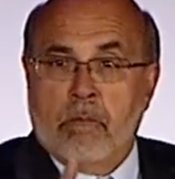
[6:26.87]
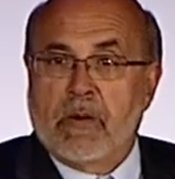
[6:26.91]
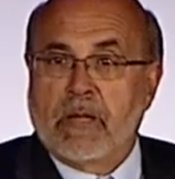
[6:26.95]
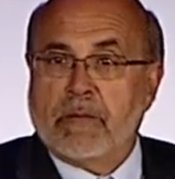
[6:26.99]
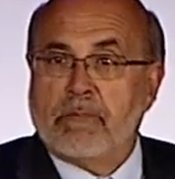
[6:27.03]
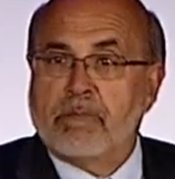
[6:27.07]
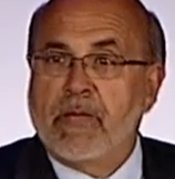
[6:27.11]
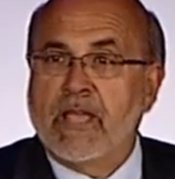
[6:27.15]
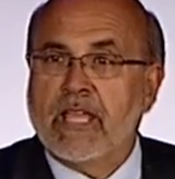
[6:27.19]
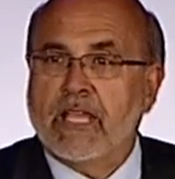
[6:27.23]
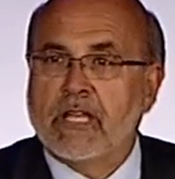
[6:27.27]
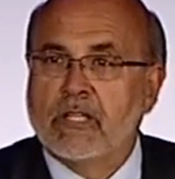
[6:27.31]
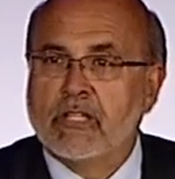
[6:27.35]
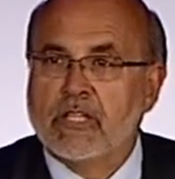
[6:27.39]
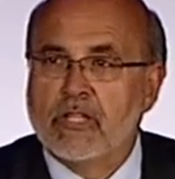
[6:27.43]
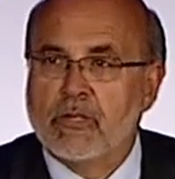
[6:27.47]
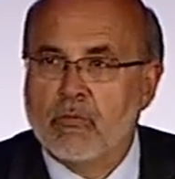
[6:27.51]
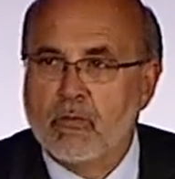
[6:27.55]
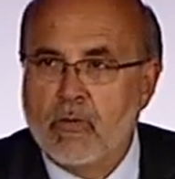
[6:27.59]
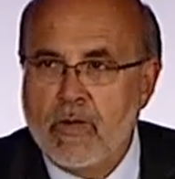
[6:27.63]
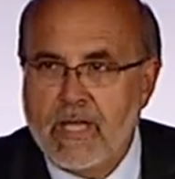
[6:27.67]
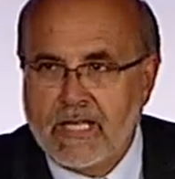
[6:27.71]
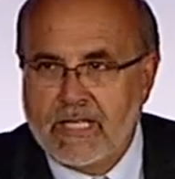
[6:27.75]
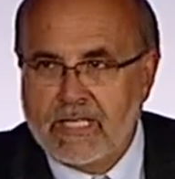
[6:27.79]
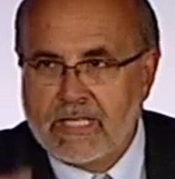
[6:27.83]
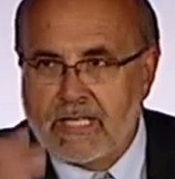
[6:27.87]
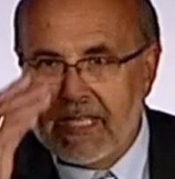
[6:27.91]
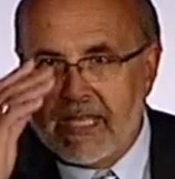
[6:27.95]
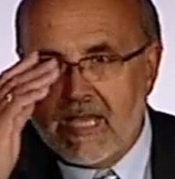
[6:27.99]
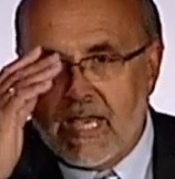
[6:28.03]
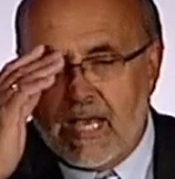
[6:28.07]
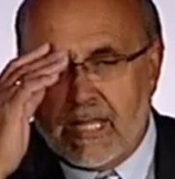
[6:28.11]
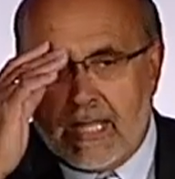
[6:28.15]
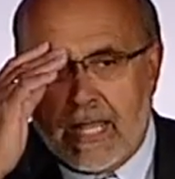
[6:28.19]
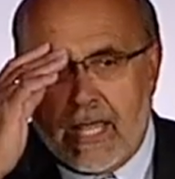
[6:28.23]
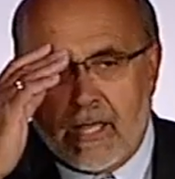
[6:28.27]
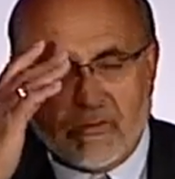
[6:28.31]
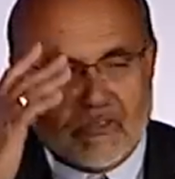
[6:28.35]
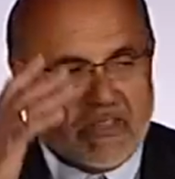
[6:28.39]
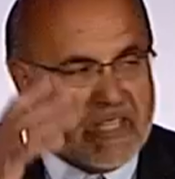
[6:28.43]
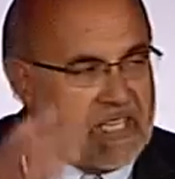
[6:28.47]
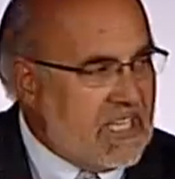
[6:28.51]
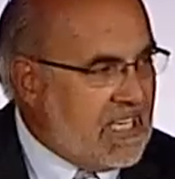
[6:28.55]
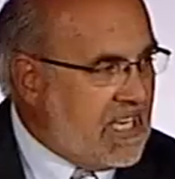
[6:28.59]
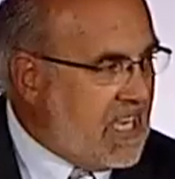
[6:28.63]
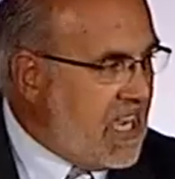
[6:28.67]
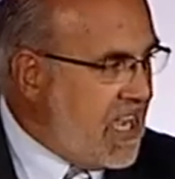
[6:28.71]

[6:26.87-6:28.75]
But Piggly Wiggly allowed the